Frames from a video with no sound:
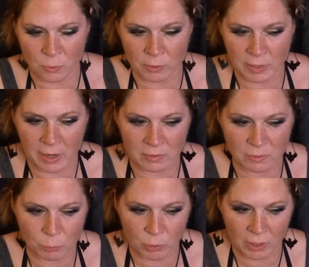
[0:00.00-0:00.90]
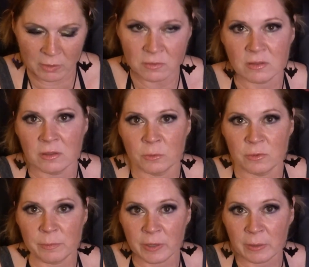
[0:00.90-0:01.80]
cord got spliced, and it was
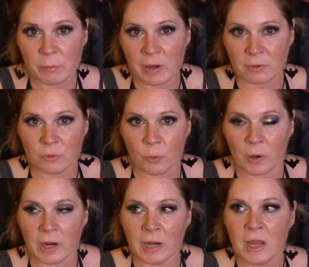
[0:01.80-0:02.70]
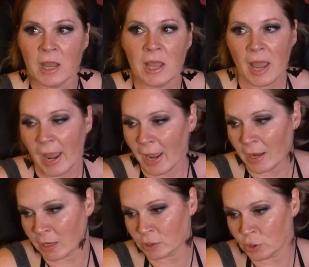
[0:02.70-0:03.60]
a big metal door,
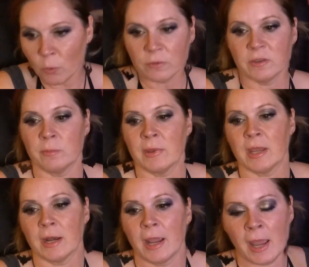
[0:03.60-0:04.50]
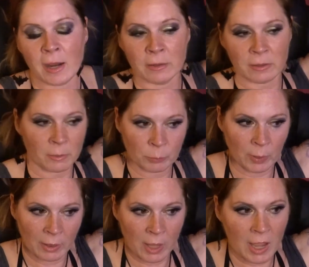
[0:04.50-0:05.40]
and it jolted me, and I had an
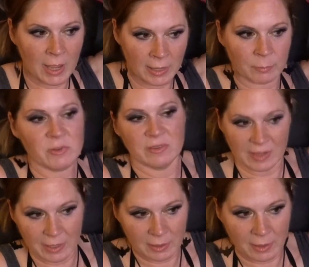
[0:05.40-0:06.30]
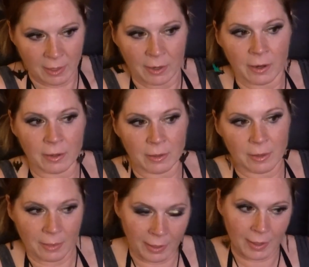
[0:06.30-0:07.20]
umbrella, and I'm standing there, and,
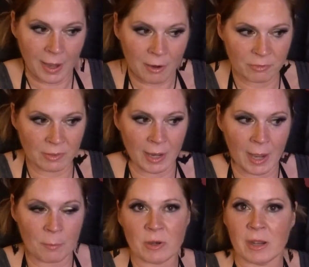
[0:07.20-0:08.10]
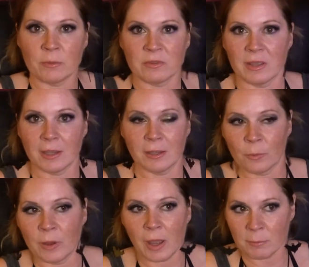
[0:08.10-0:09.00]
like, after that happened, I was like, you know
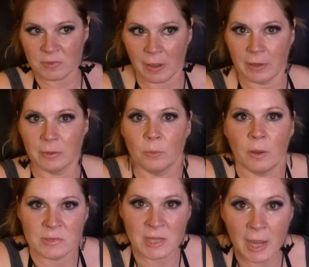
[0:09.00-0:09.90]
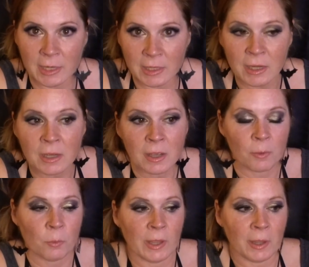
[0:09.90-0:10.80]
what, I'm done. I'm done.
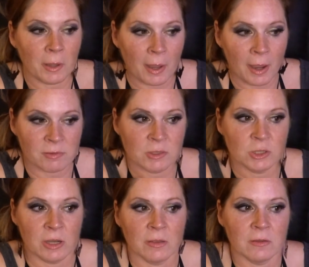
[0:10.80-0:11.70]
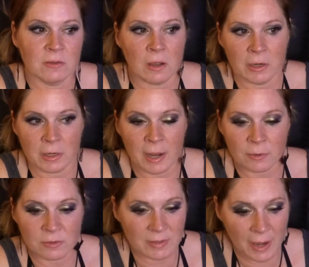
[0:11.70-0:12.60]
We have to shut this haunted
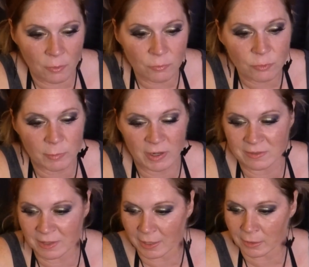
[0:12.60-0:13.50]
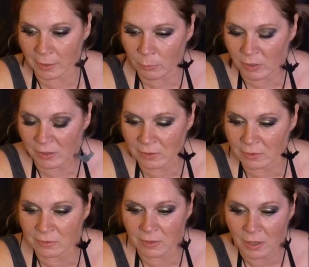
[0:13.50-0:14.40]
house down for my sanity,
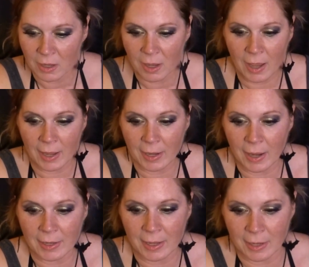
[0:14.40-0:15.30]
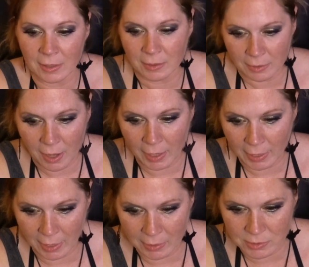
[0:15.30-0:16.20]
because I, I can't I
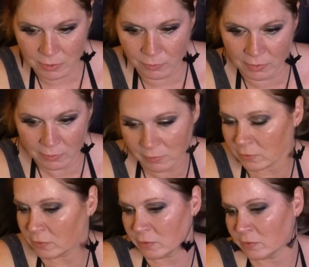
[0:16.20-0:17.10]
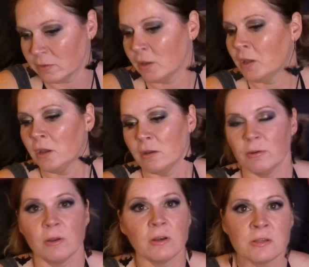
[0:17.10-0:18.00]
can't do this. It's just, if
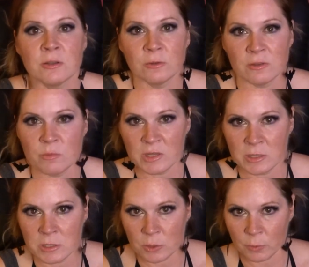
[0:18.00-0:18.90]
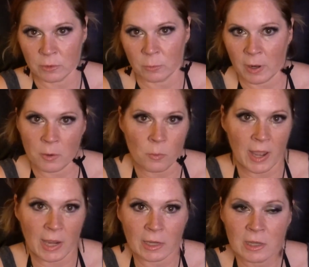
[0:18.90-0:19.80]
you're gonna do something, do it the right
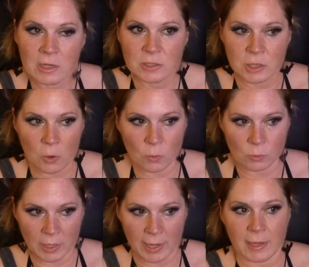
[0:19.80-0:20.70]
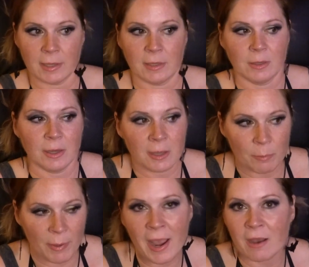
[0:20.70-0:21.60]
way. Don't, like,
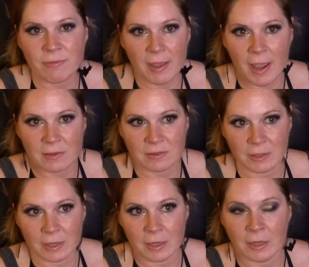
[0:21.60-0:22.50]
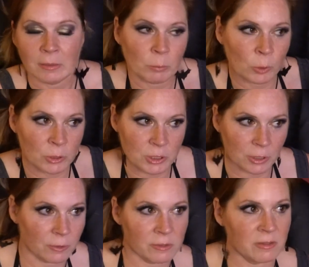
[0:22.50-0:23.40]
keep half-assing it and
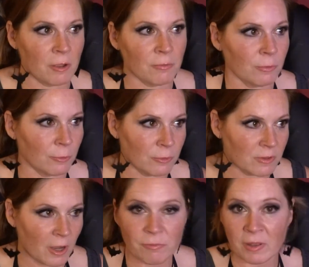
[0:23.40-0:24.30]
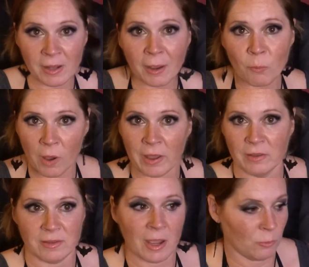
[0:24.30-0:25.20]
pushing yourself through stuff. And I
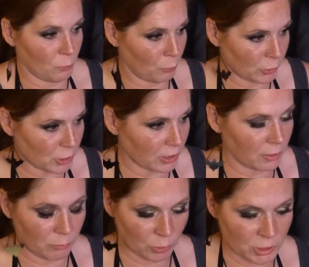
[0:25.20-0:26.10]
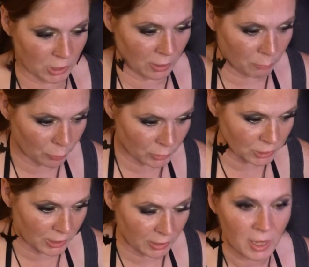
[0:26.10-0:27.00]
was I was pushing and pushing and
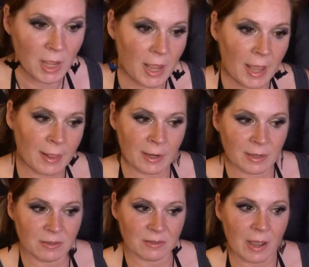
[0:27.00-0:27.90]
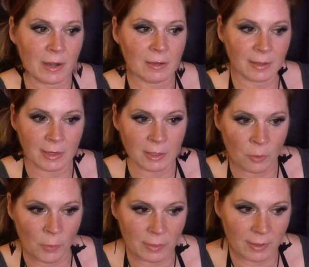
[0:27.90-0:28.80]
pushing, and then I decided, like, you
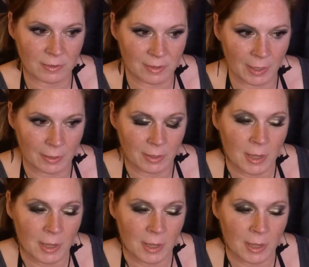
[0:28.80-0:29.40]
know what, that's it.